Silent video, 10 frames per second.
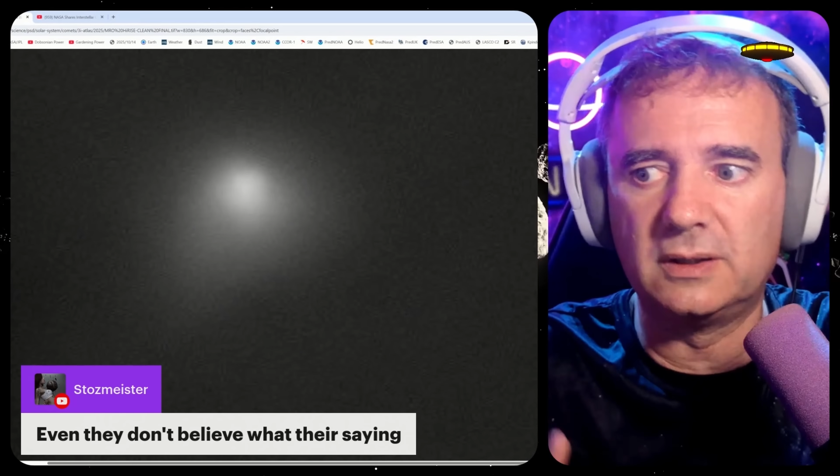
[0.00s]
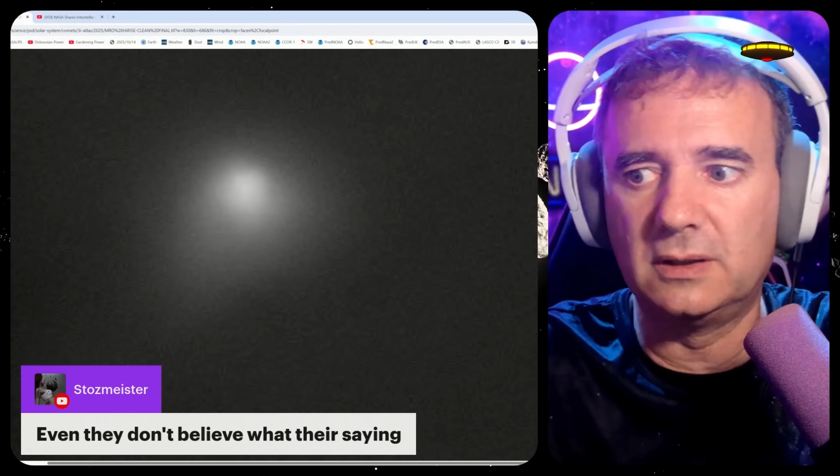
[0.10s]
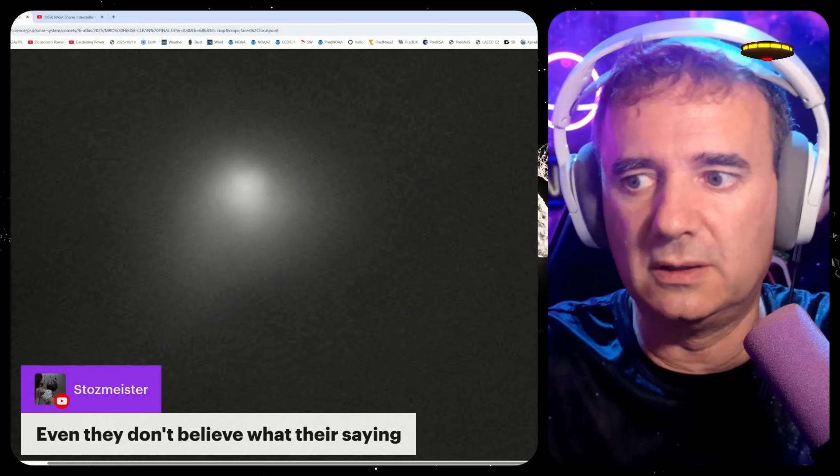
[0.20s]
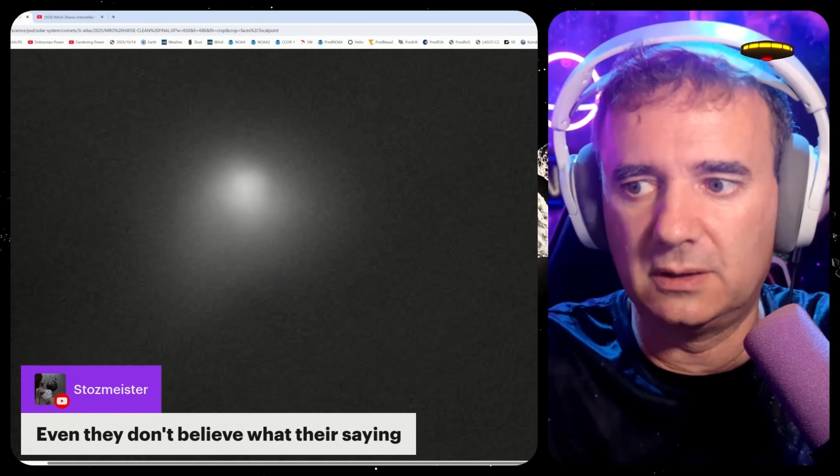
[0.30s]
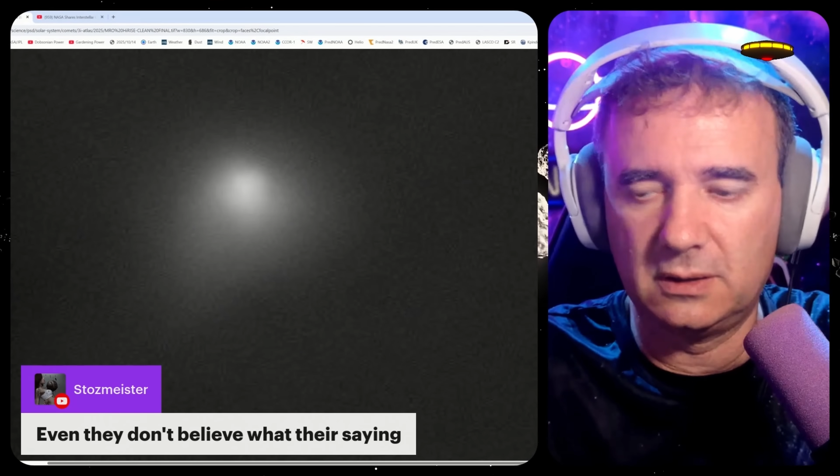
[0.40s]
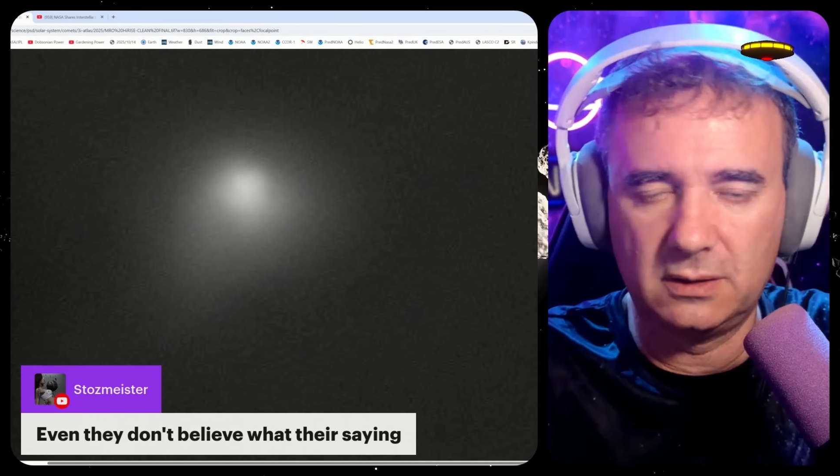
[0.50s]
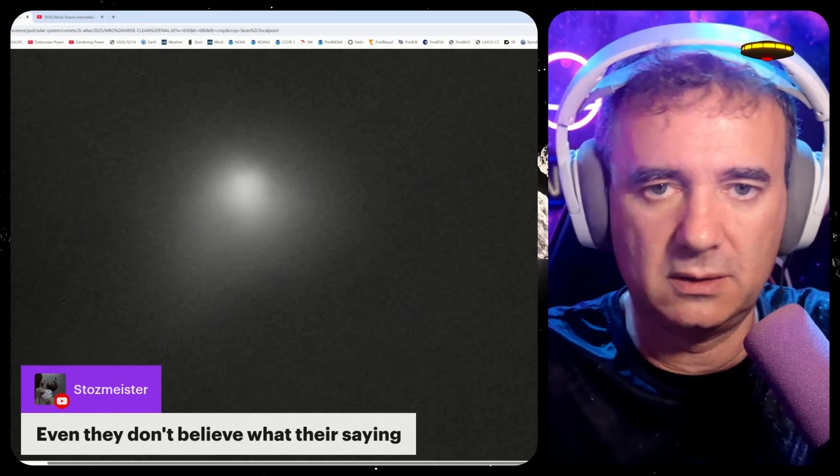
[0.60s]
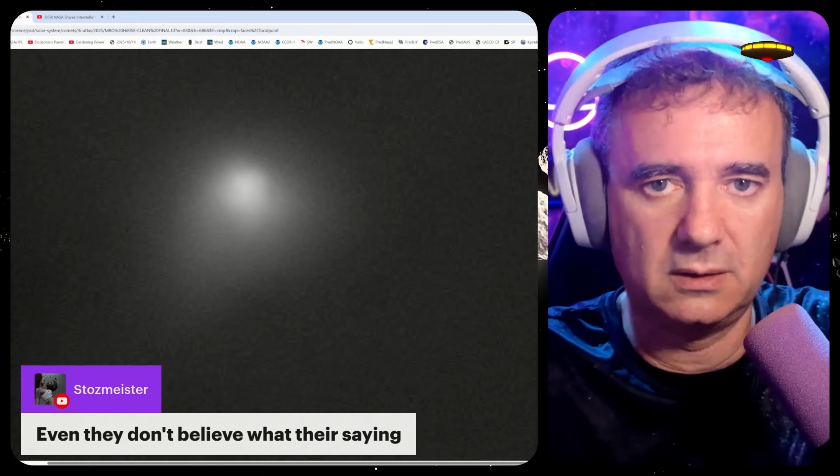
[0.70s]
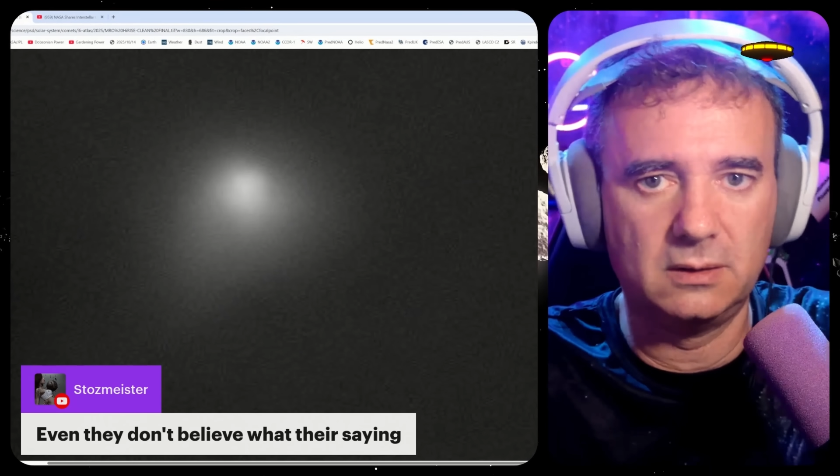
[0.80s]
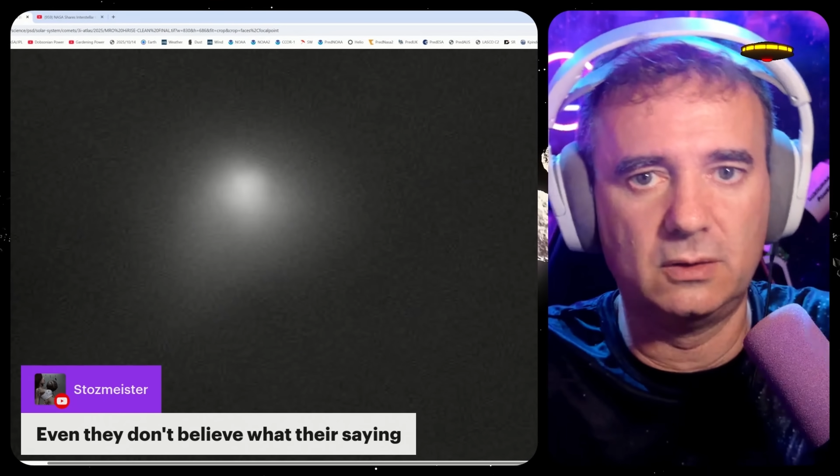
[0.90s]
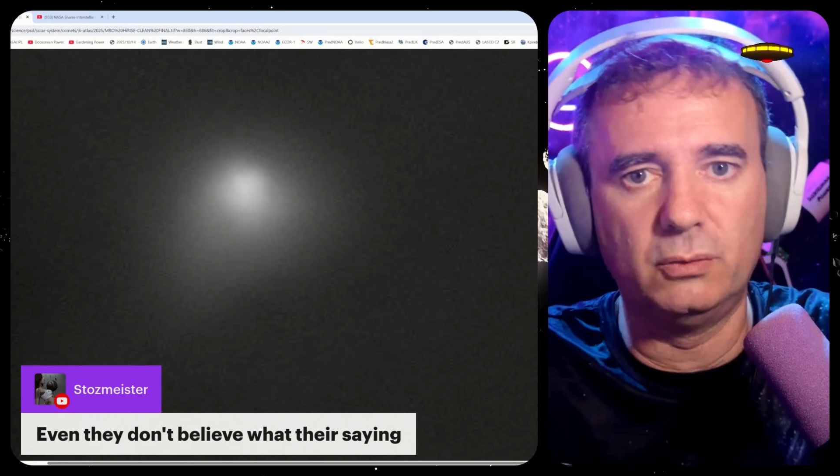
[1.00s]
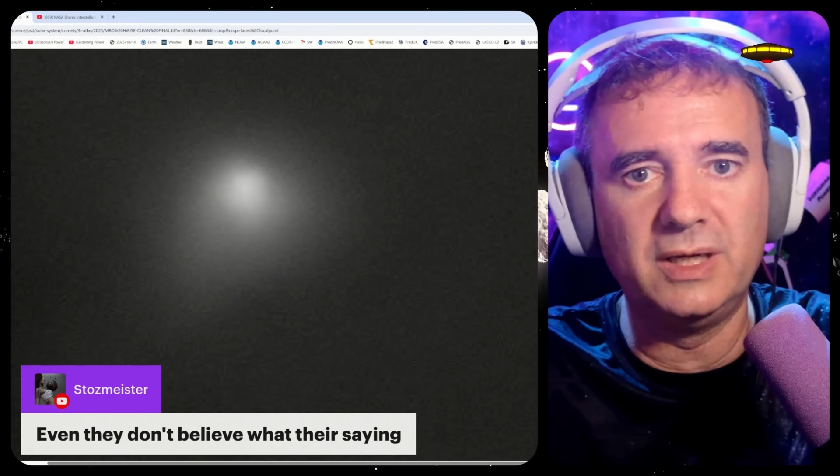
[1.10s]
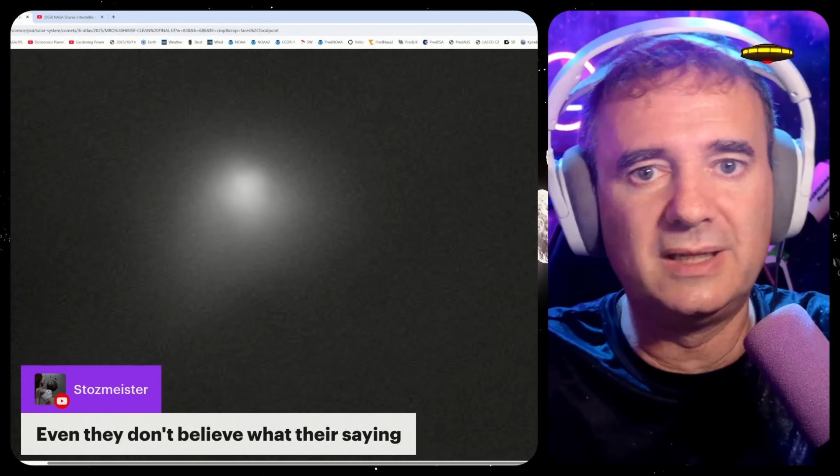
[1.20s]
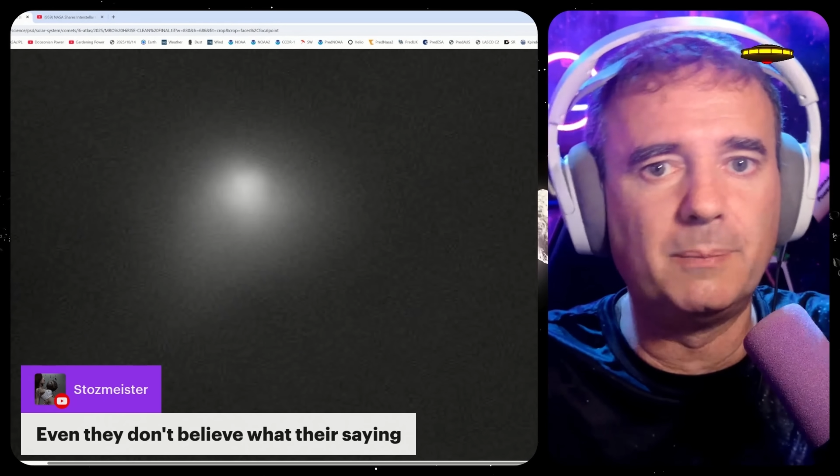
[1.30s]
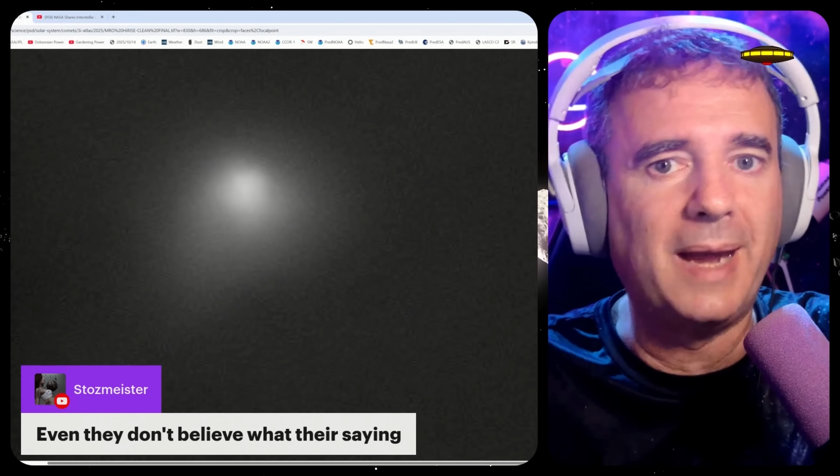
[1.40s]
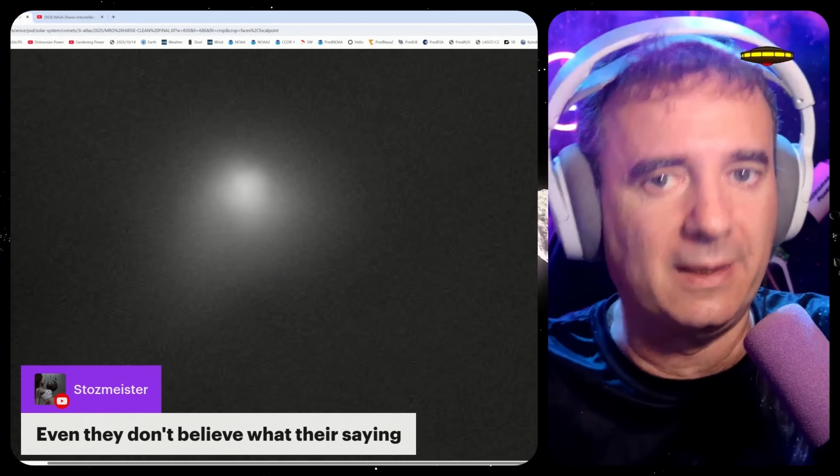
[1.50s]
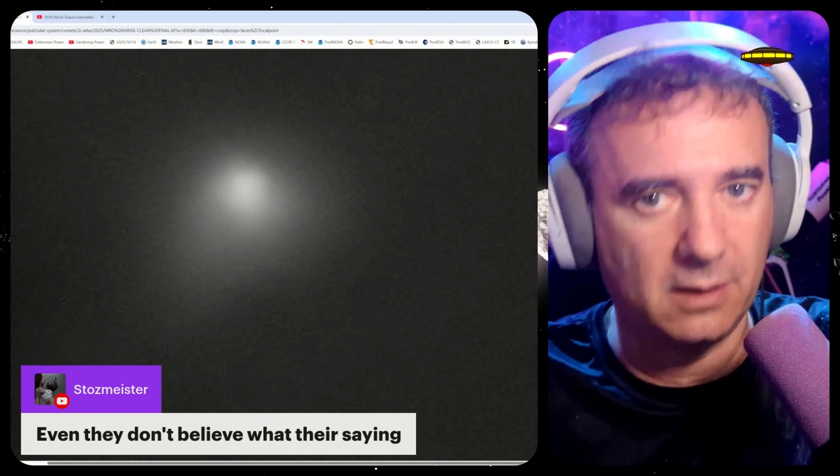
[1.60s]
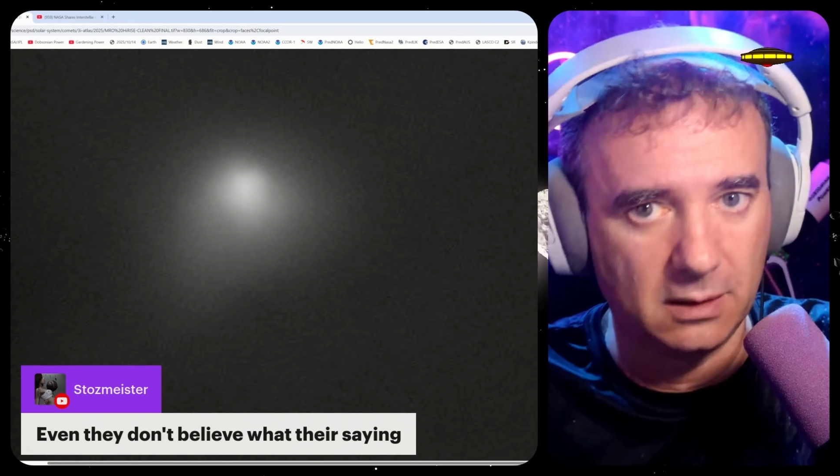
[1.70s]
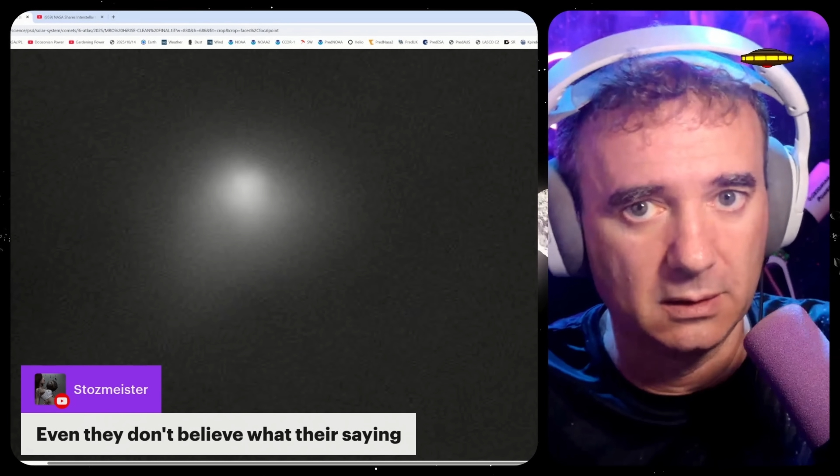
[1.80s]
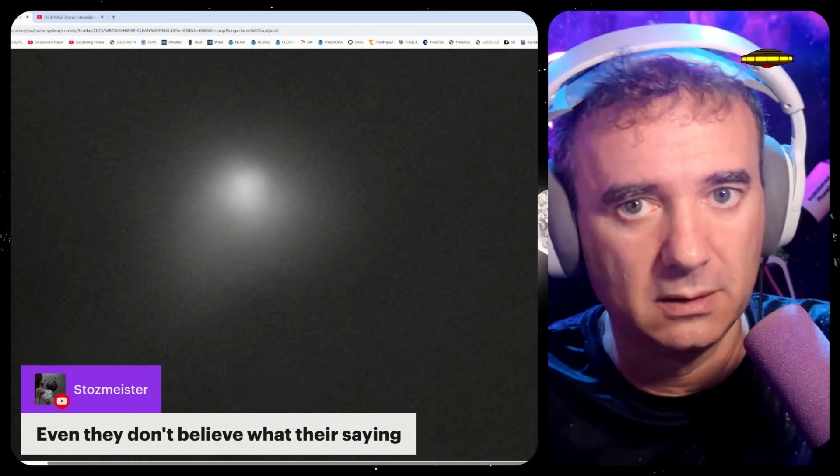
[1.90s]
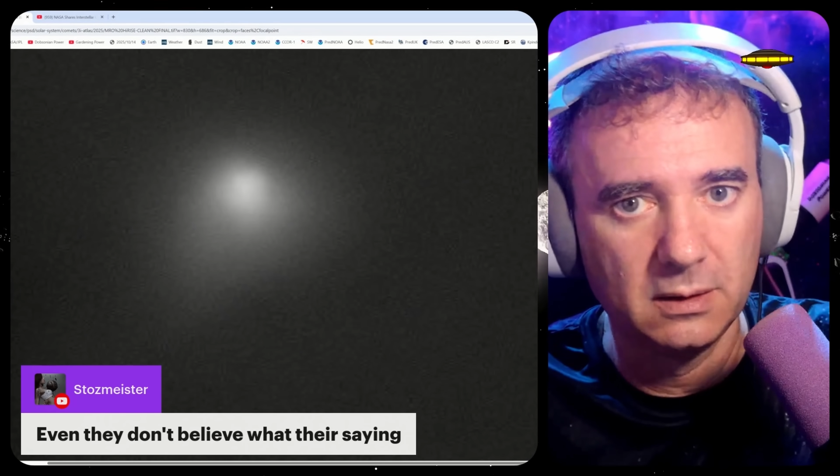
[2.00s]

uh, do it better.